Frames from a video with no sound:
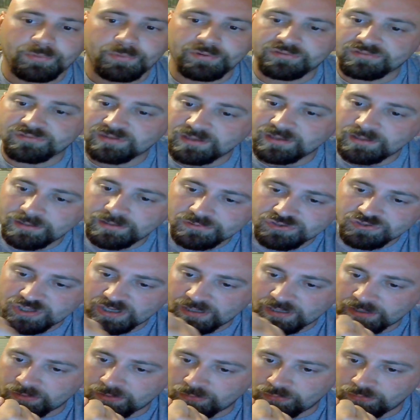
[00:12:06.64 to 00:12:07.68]
We've seen
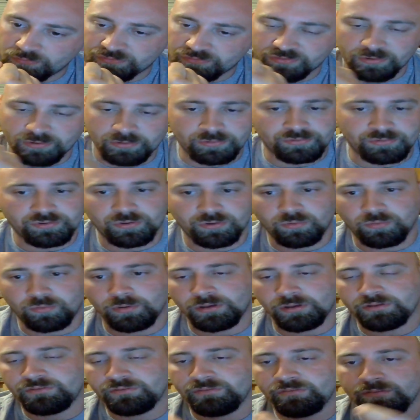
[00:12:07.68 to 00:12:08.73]
Jey Uso do
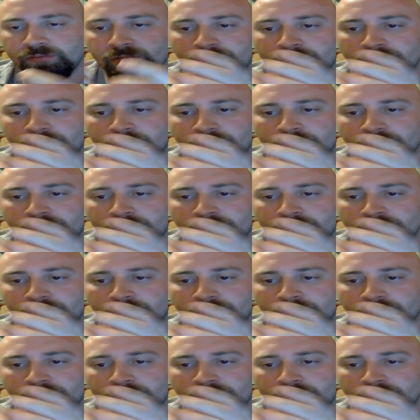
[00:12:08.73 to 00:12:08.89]
it.